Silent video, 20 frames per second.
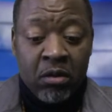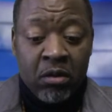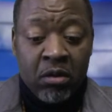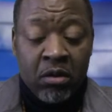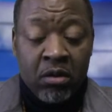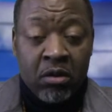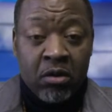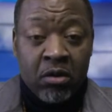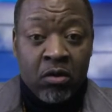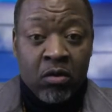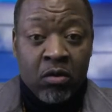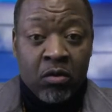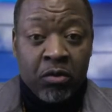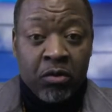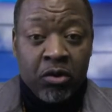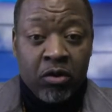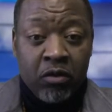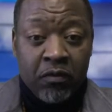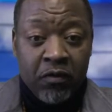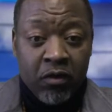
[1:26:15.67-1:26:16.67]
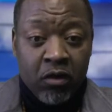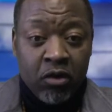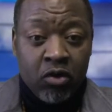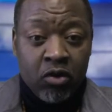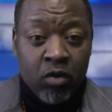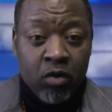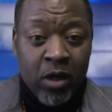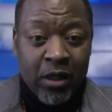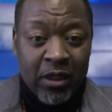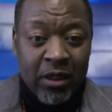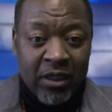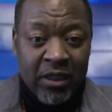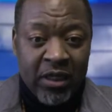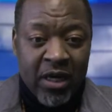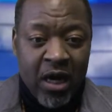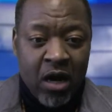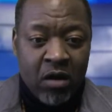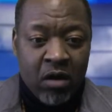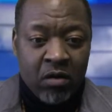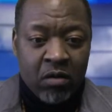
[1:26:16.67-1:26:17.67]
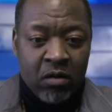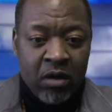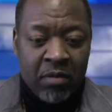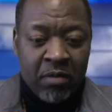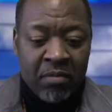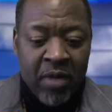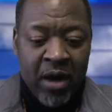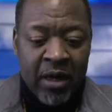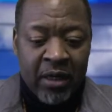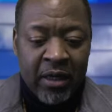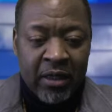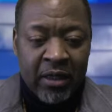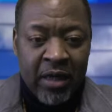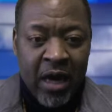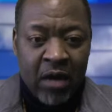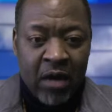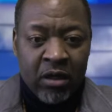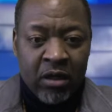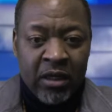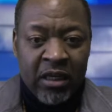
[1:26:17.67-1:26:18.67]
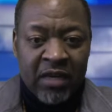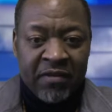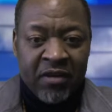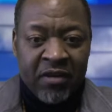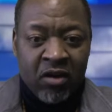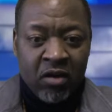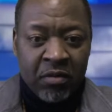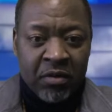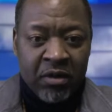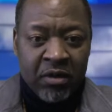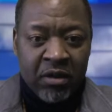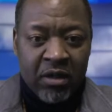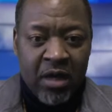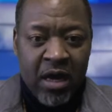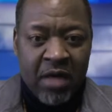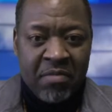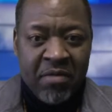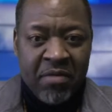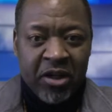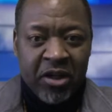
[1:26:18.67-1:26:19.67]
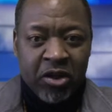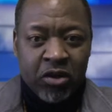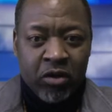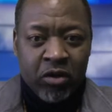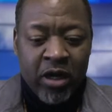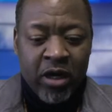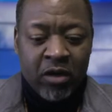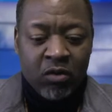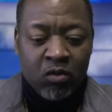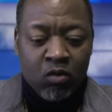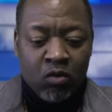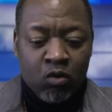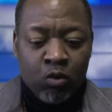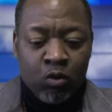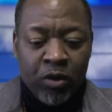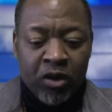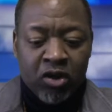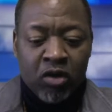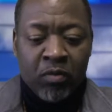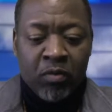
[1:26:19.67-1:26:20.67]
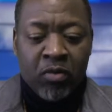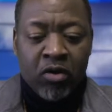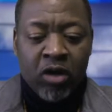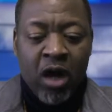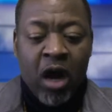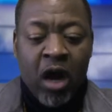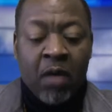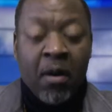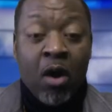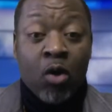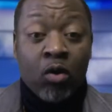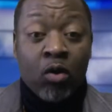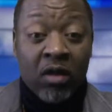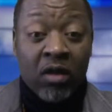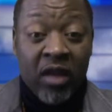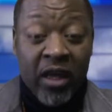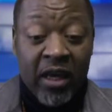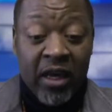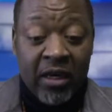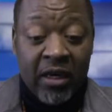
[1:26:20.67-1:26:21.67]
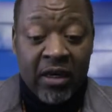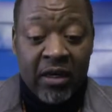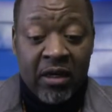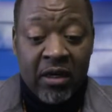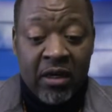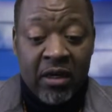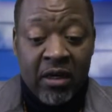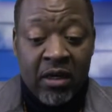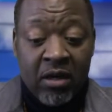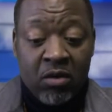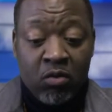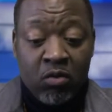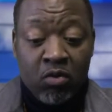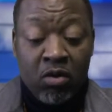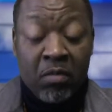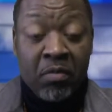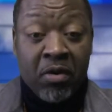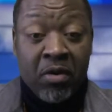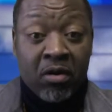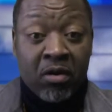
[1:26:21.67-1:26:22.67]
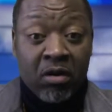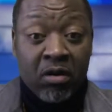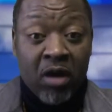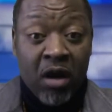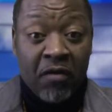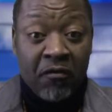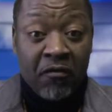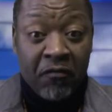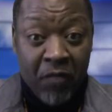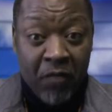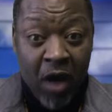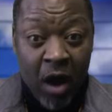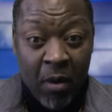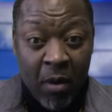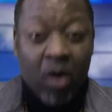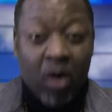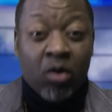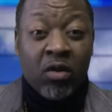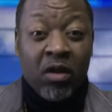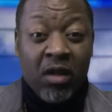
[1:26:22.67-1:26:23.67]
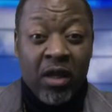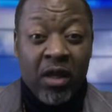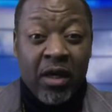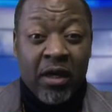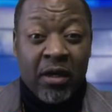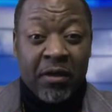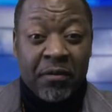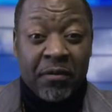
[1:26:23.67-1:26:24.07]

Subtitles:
So we should follow through and see how the bank, how it develops, and make sure that we support our own thing. We build our own thing.